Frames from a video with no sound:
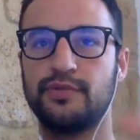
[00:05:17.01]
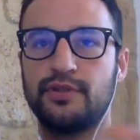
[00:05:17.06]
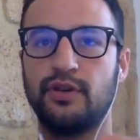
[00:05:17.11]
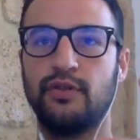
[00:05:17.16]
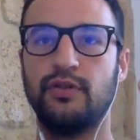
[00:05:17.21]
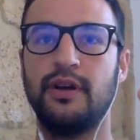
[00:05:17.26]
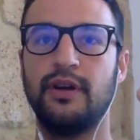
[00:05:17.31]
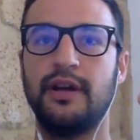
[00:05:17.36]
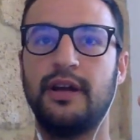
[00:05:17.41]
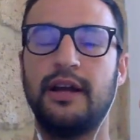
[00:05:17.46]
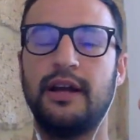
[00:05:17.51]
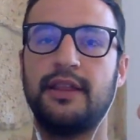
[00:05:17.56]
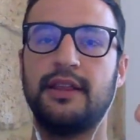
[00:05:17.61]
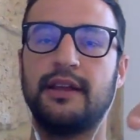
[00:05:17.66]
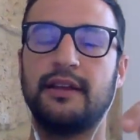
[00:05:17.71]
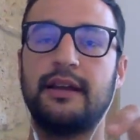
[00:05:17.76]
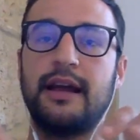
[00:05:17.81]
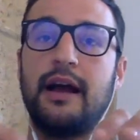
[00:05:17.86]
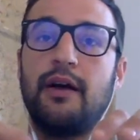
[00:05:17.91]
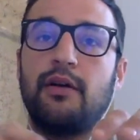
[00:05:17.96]
So I
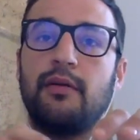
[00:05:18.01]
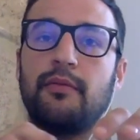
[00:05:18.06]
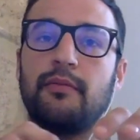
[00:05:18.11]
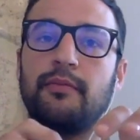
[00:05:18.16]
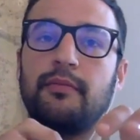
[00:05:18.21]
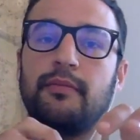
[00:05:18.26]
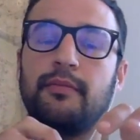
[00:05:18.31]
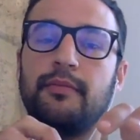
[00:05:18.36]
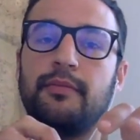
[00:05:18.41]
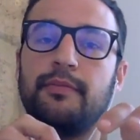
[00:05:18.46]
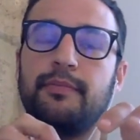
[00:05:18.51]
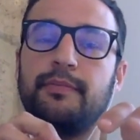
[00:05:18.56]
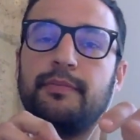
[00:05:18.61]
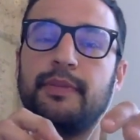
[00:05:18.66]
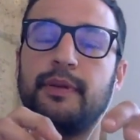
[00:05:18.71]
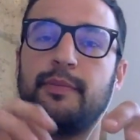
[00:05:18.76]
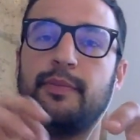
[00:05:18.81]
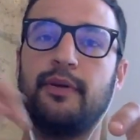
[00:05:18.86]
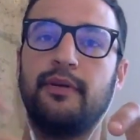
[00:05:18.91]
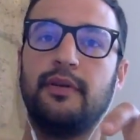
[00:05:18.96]
think now
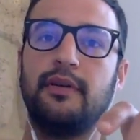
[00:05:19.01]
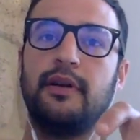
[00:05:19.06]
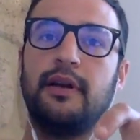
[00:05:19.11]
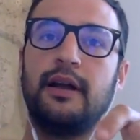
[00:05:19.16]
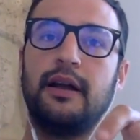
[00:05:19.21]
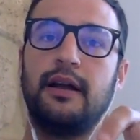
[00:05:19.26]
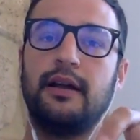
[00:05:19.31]
people,